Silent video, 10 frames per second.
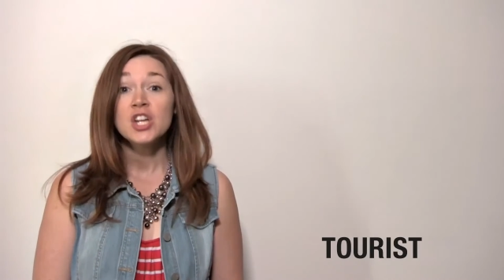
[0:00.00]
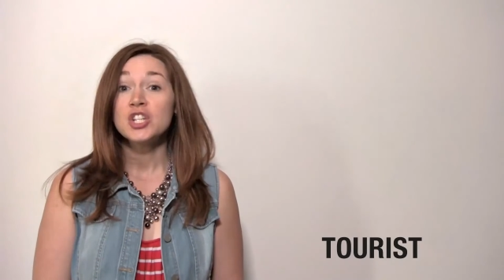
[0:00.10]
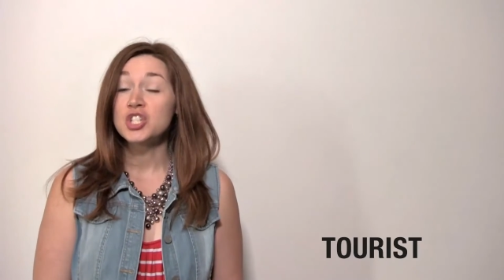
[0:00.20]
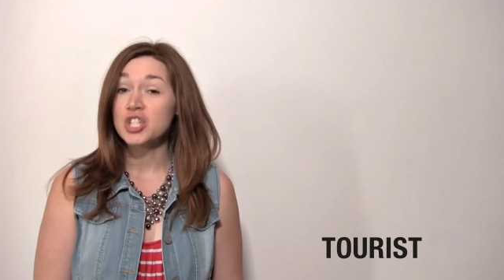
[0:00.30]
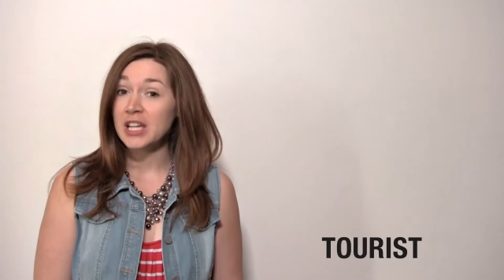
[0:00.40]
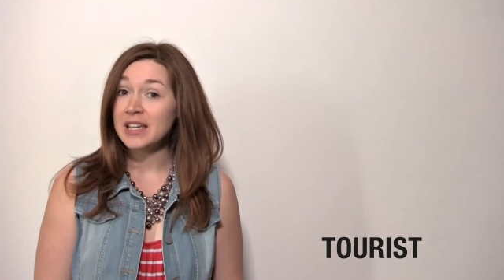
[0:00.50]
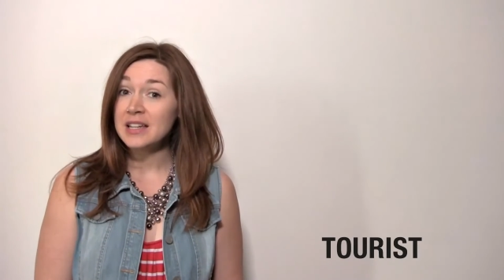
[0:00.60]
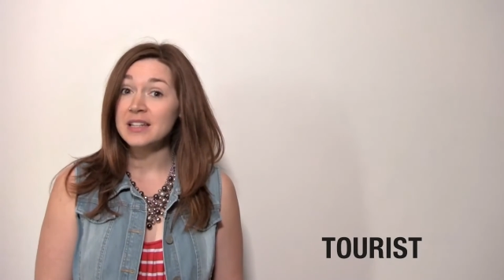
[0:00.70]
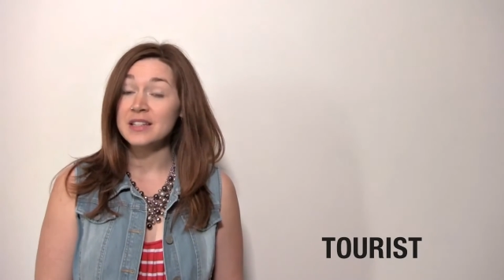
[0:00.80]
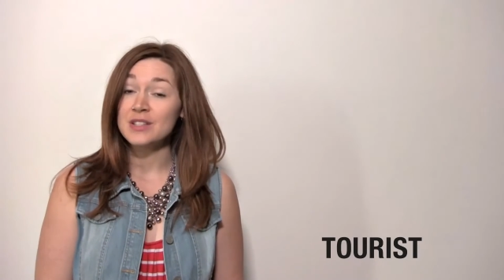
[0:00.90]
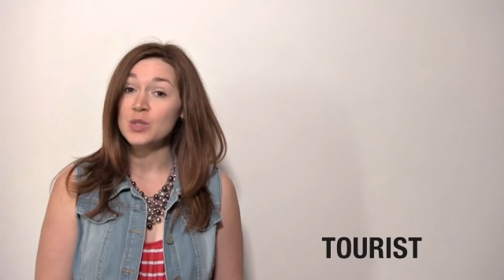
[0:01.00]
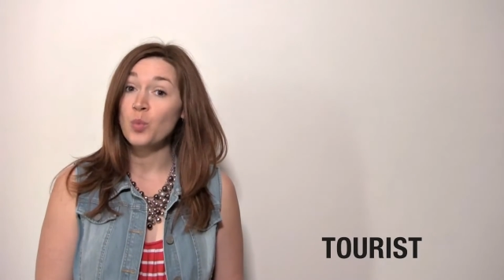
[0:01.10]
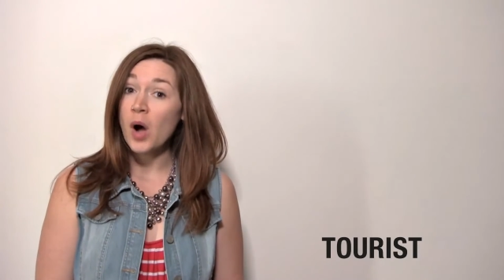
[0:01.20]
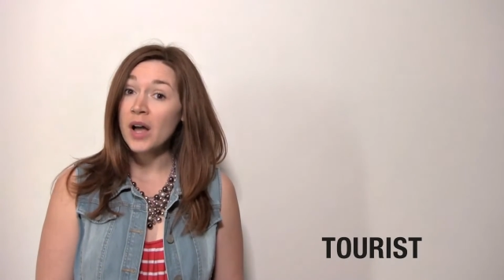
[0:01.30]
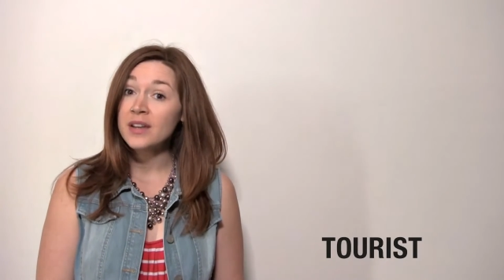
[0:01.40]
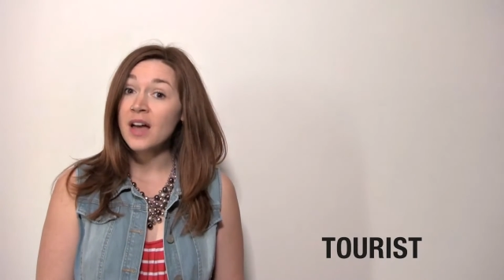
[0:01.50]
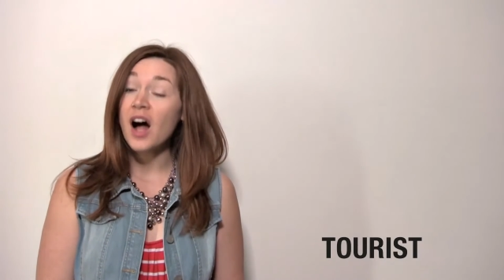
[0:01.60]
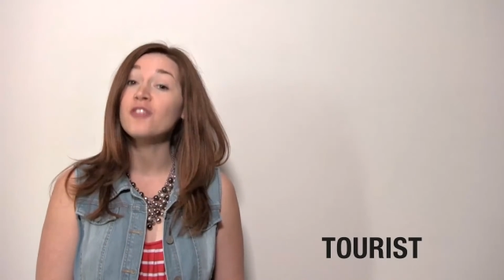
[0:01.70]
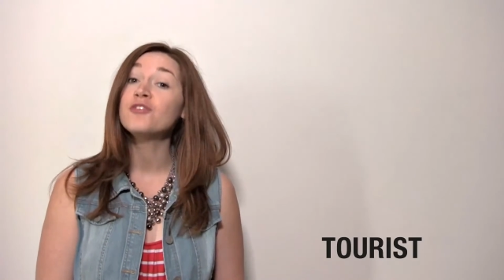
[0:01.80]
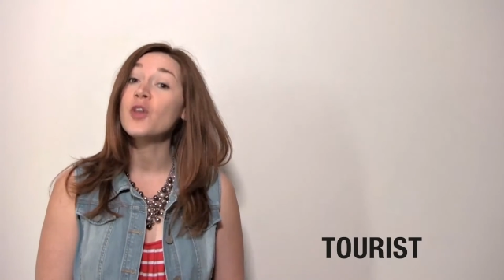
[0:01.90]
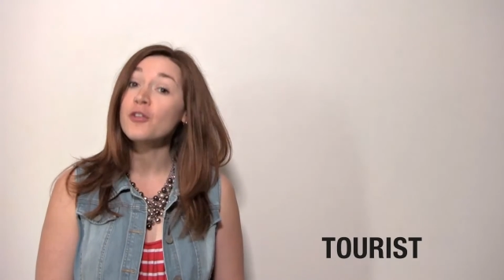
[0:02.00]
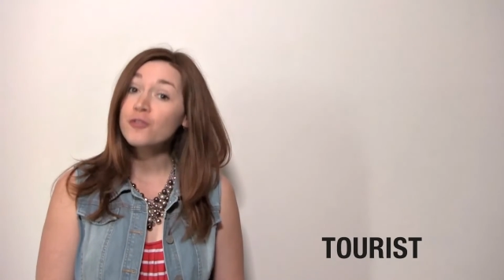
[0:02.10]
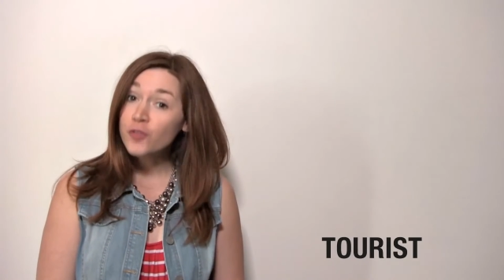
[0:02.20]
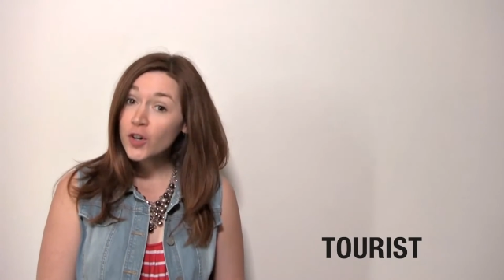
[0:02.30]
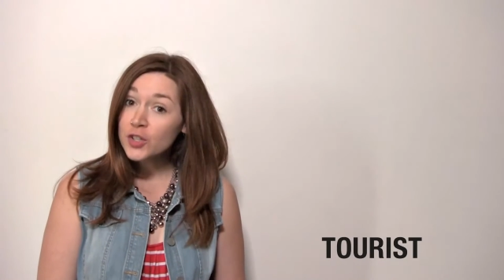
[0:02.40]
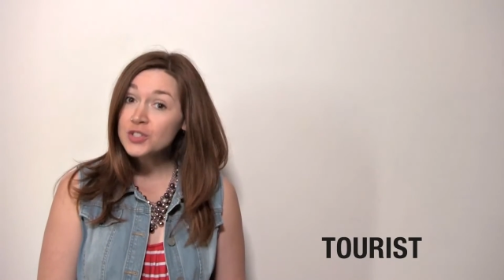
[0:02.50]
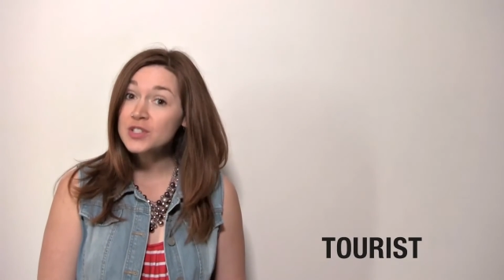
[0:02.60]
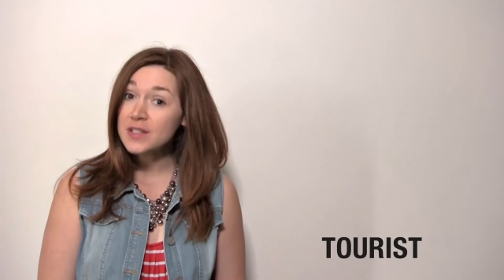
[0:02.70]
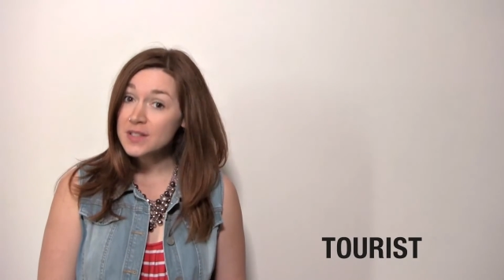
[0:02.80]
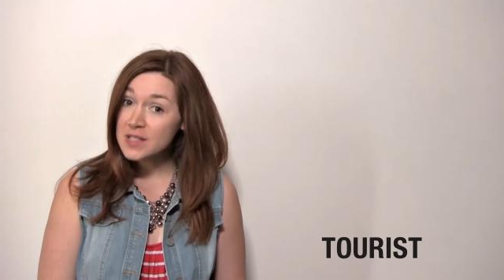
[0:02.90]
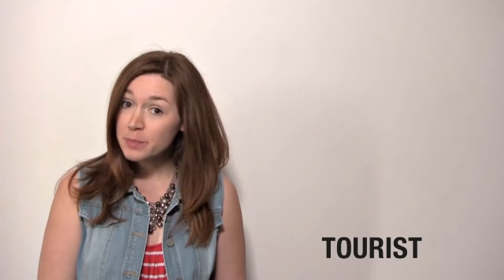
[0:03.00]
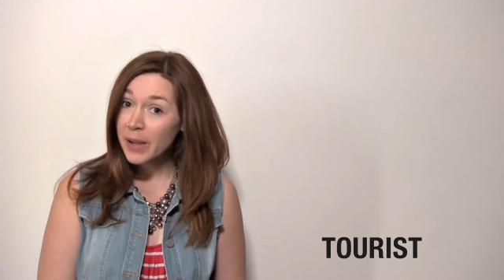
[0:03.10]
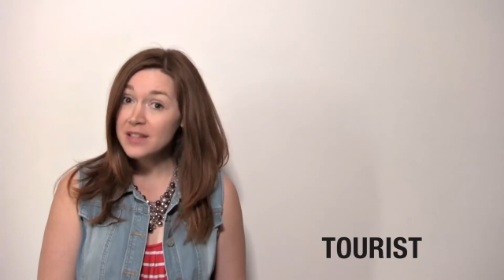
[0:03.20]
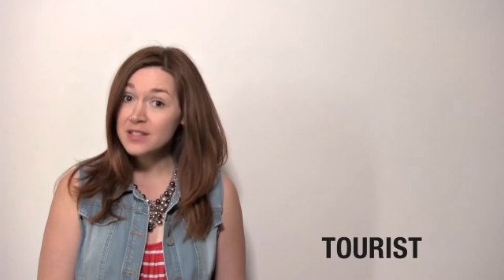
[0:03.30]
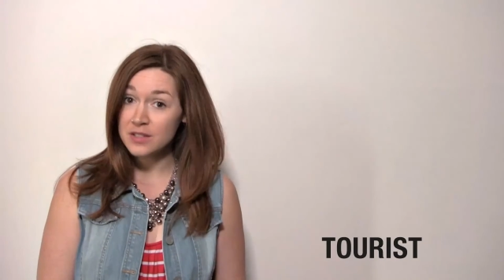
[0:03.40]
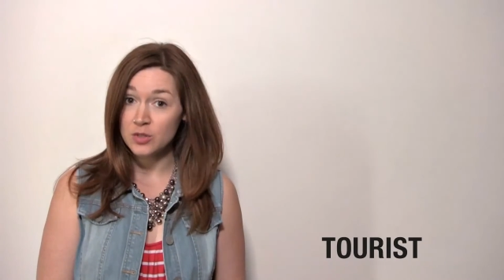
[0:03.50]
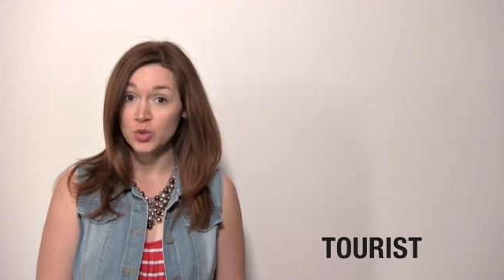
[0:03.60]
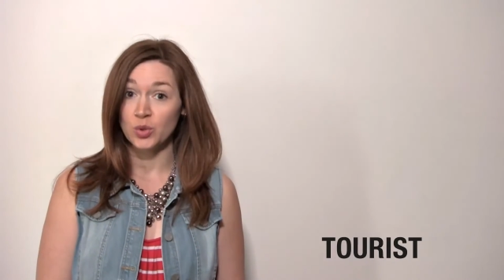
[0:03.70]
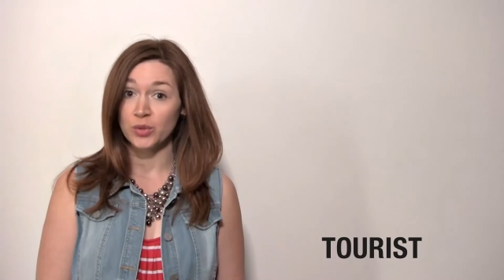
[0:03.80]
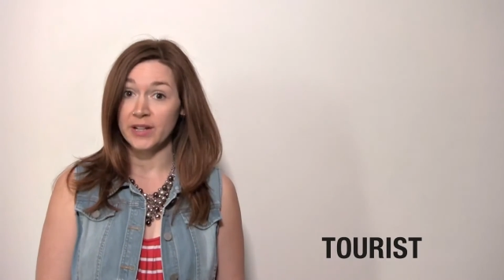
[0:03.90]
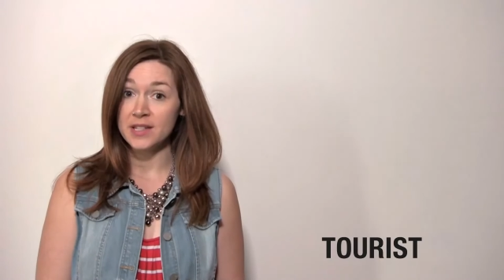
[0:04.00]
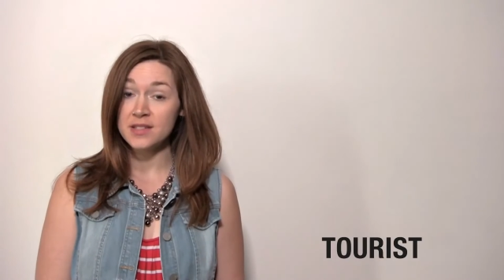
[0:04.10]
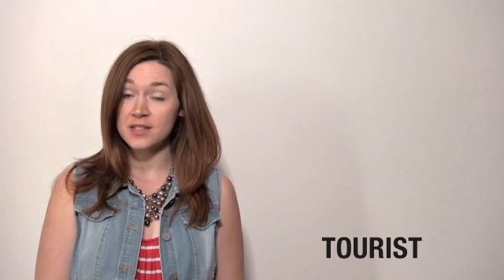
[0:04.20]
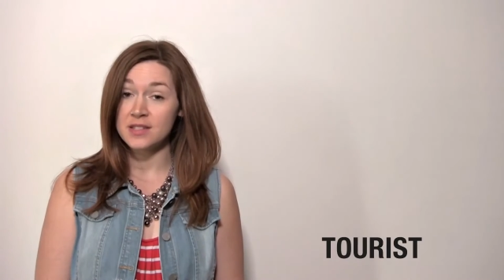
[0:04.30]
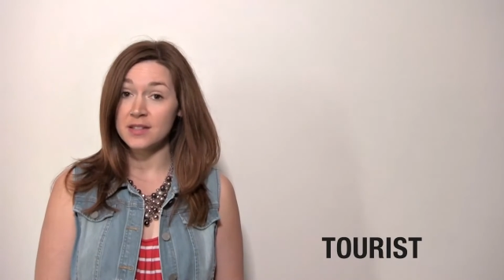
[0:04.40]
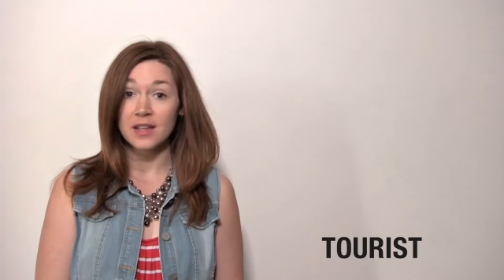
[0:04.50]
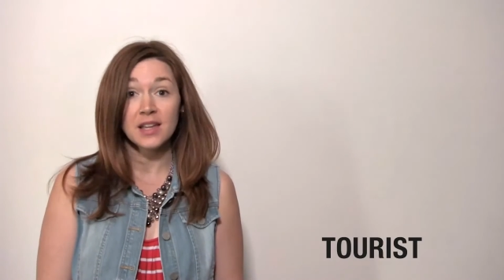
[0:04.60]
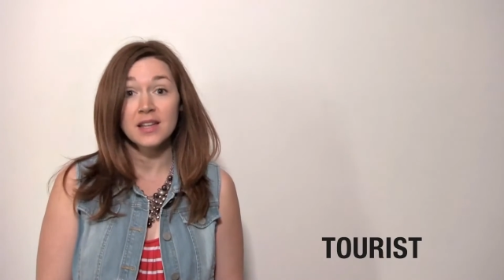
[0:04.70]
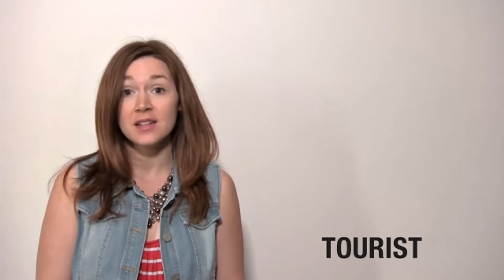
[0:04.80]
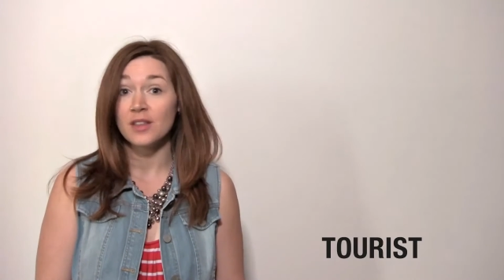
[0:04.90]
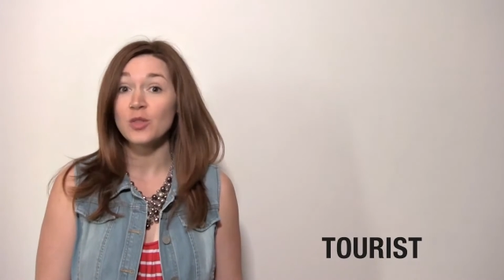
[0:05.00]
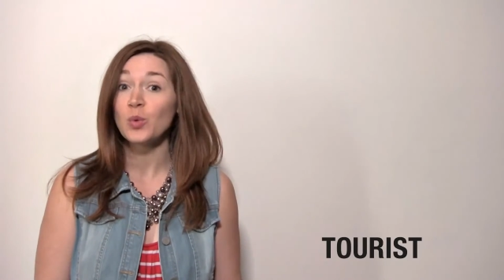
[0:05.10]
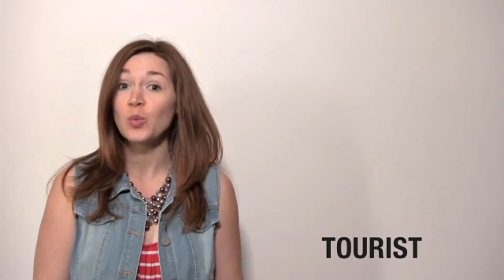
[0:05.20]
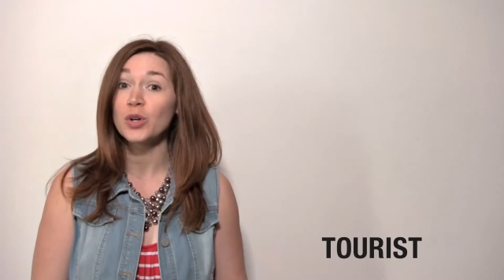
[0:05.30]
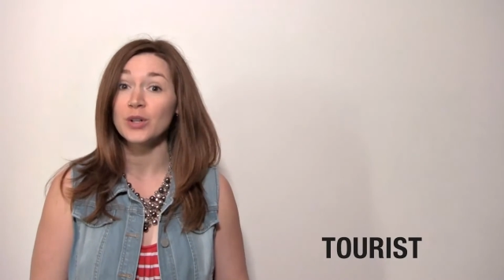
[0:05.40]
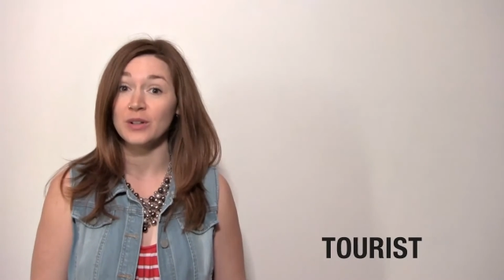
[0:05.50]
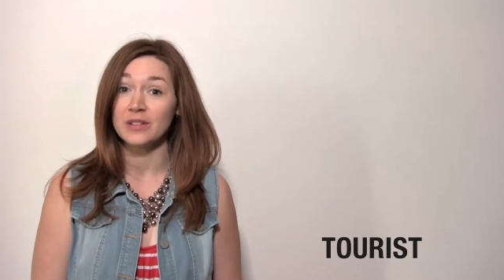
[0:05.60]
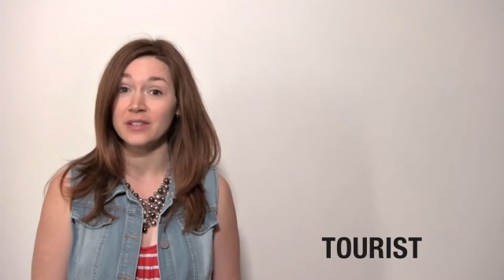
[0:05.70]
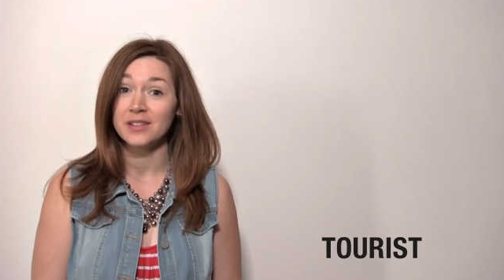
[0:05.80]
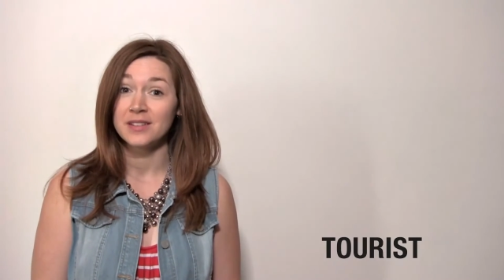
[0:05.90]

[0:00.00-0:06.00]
She is one of the first space tourists in the world.